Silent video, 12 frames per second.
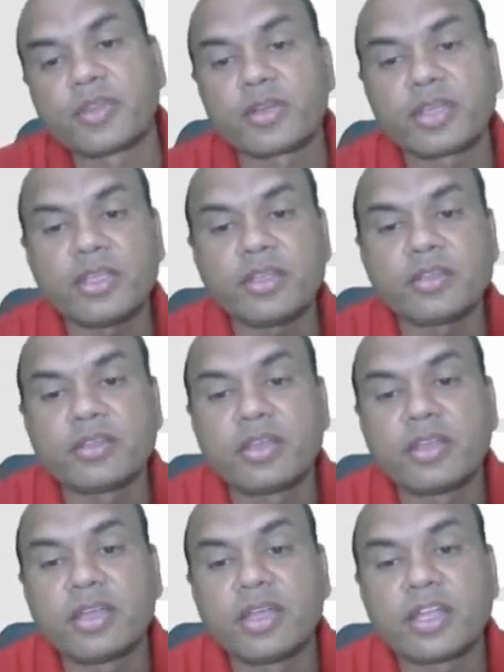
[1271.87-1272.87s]
Again,
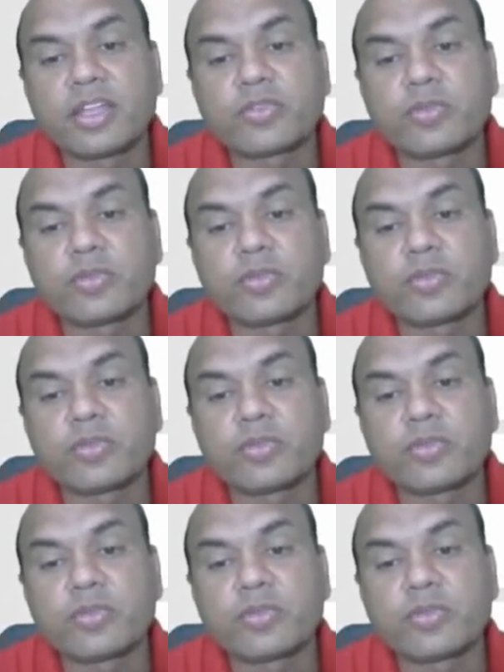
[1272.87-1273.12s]
it is